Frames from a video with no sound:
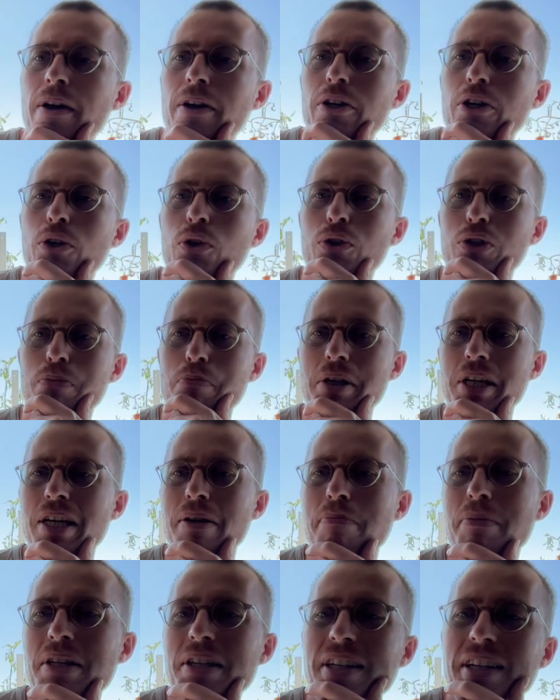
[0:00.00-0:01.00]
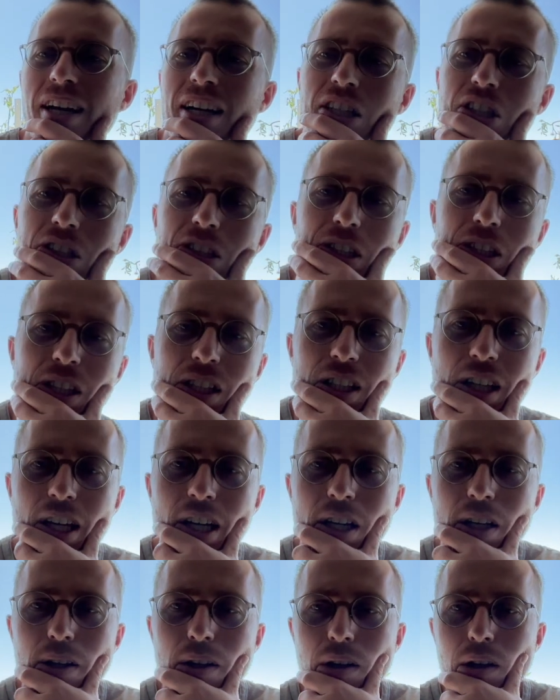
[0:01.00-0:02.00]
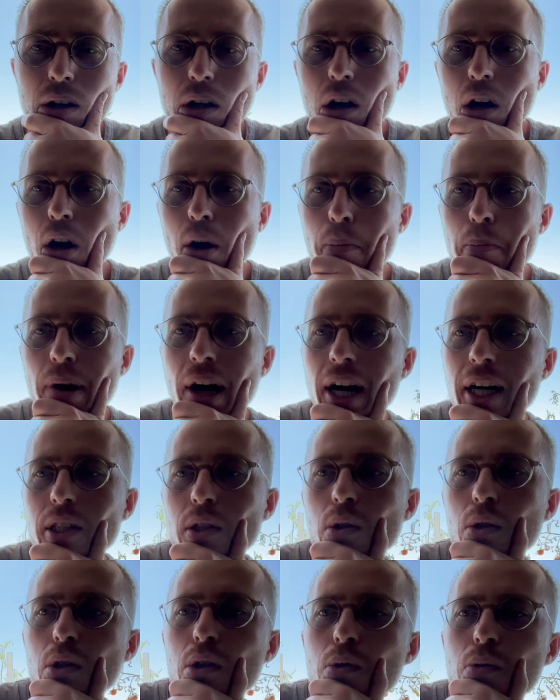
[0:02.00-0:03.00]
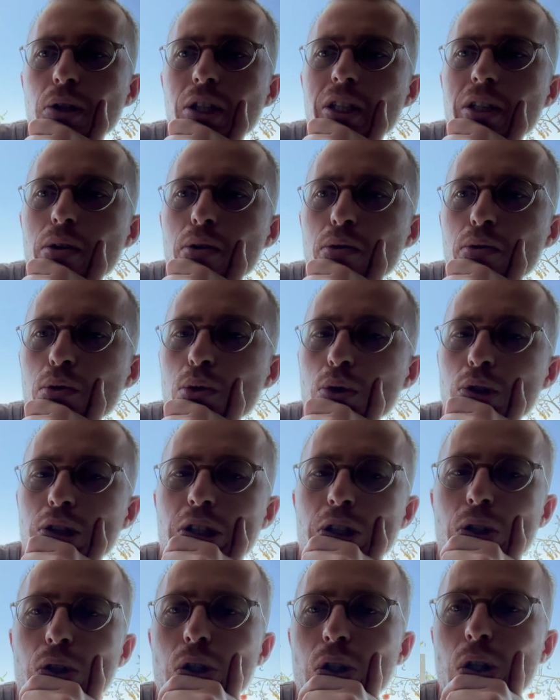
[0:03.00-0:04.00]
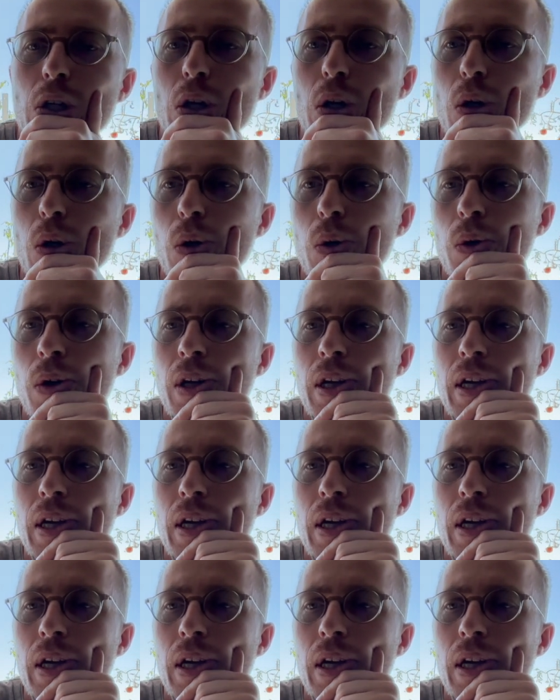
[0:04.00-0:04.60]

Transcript: It's making me actually think back to 3 or 4 years ago.